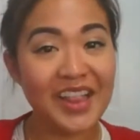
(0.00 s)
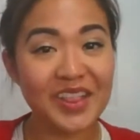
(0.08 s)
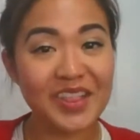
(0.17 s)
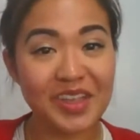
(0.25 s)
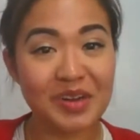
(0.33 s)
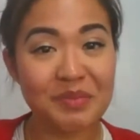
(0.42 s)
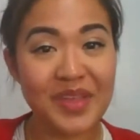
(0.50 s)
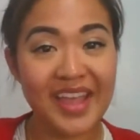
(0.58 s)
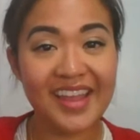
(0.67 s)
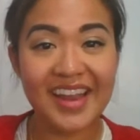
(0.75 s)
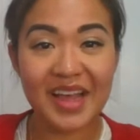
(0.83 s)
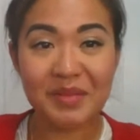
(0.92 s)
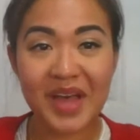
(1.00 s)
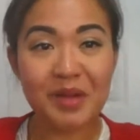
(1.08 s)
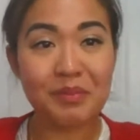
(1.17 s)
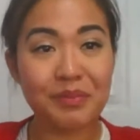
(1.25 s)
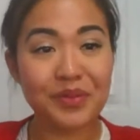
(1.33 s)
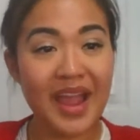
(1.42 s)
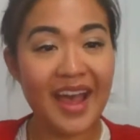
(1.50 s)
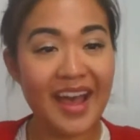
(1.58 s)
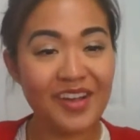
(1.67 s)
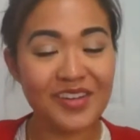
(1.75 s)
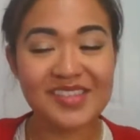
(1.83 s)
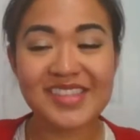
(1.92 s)
a little bit about
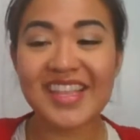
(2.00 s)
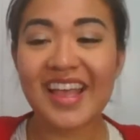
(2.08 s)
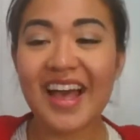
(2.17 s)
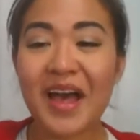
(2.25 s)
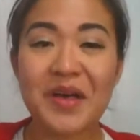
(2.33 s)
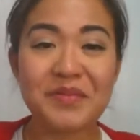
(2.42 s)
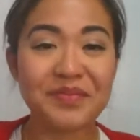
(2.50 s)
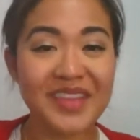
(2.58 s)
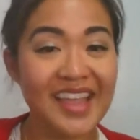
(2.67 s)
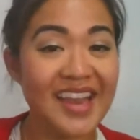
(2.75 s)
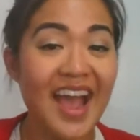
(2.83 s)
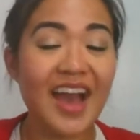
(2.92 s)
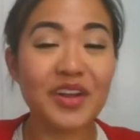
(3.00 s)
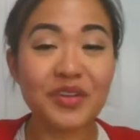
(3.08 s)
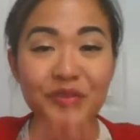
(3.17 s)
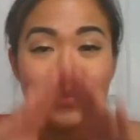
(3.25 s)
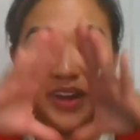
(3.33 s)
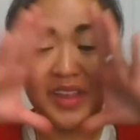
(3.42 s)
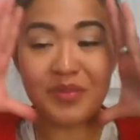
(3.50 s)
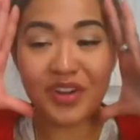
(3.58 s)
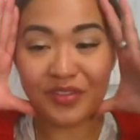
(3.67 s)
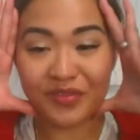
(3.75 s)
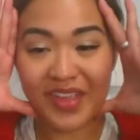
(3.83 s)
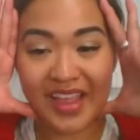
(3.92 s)
brows and how to frame
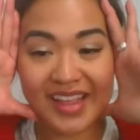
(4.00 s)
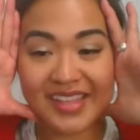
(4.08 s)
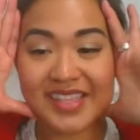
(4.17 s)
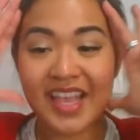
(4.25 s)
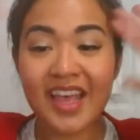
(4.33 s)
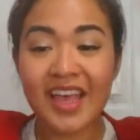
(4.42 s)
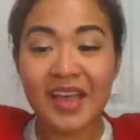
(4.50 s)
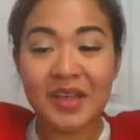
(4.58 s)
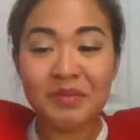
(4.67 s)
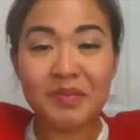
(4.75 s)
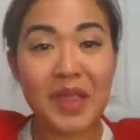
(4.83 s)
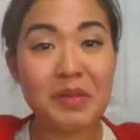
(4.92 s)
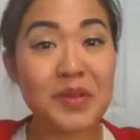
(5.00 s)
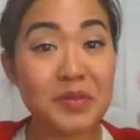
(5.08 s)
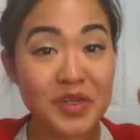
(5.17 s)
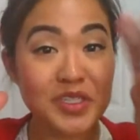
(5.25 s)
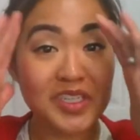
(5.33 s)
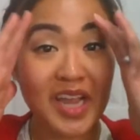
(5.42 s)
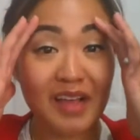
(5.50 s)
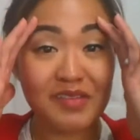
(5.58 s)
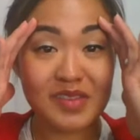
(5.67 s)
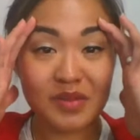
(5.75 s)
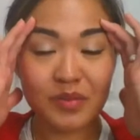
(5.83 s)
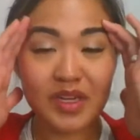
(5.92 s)
your face. maybe we should
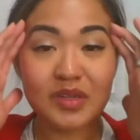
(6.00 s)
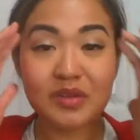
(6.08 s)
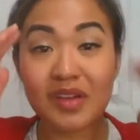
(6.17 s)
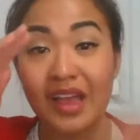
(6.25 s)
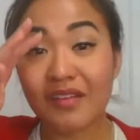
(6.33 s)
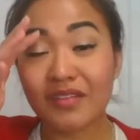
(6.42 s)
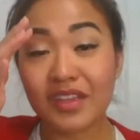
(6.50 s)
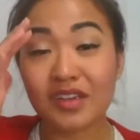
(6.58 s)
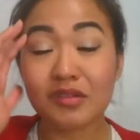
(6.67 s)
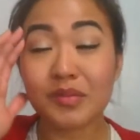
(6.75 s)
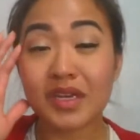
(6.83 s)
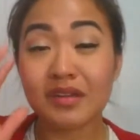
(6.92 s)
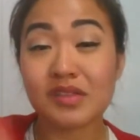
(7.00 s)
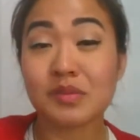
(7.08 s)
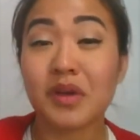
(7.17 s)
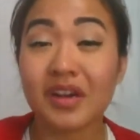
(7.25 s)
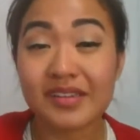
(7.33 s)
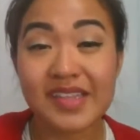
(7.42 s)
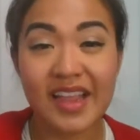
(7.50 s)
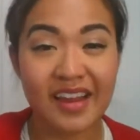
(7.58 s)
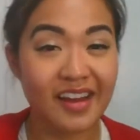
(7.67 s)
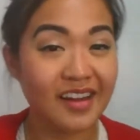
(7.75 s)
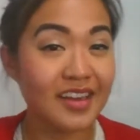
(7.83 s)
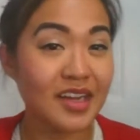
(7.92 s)
have someone who have a little bit of sparse
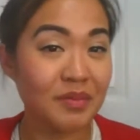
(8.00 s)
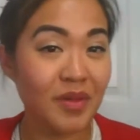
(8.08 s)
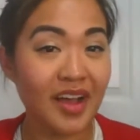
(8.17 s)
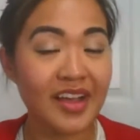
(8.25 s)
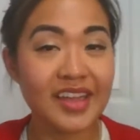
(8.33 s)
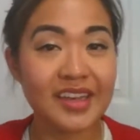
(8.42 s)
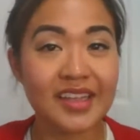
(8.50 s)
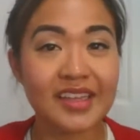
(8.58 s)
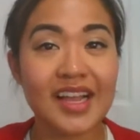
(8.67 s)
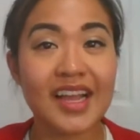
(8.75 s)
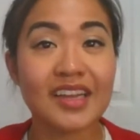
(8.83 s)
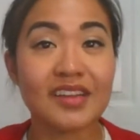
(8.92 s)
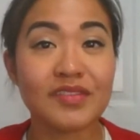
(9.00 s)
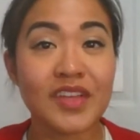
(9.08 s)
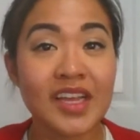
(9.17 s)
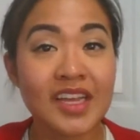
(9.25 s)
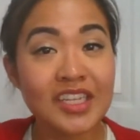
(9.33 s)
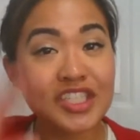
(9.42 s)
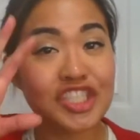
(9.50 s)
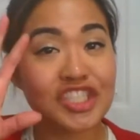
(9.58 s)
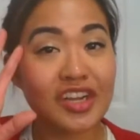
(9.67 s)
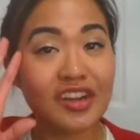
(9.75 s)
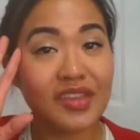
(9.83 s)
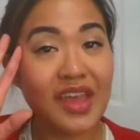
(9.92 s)
hair come on and kind of
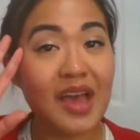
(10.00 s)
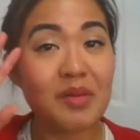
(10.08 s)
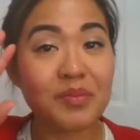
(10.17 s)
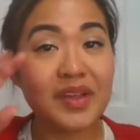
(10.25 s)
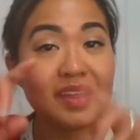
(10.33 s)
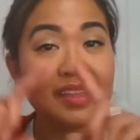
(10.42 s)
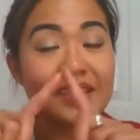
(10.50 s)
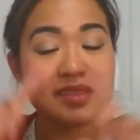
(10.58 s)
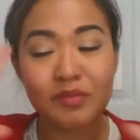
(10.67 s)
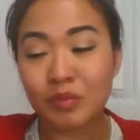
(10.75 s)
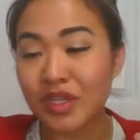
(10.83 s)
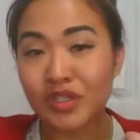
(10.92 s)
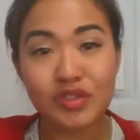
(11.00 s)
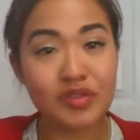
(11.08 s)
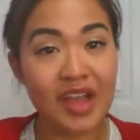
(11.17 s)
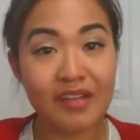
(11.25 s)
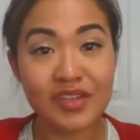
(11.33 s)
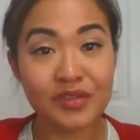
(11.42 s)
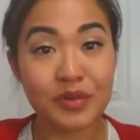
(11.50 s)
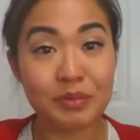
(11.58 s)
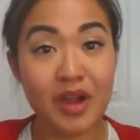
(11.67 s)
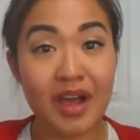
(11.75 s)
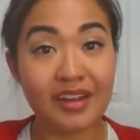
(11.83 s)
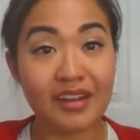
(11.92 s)
share that. But we do have
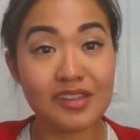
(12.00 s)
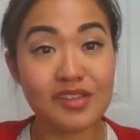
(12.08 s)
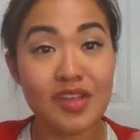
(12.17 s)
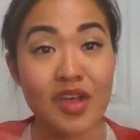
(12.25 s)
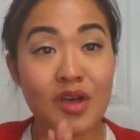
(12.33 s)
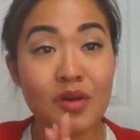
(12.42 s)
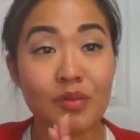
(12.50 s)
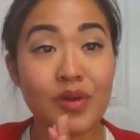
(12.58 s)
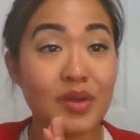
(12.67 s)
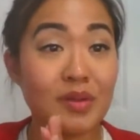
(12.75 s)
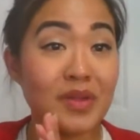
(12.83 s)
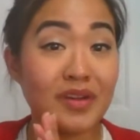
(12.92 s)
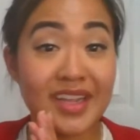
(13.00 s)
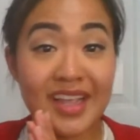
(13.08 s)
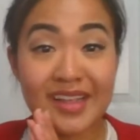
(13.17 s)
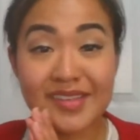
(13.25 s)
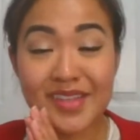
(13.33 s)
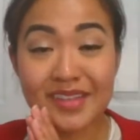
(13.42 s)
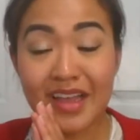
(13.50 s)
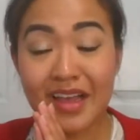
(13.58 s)
different products with our Mary Kay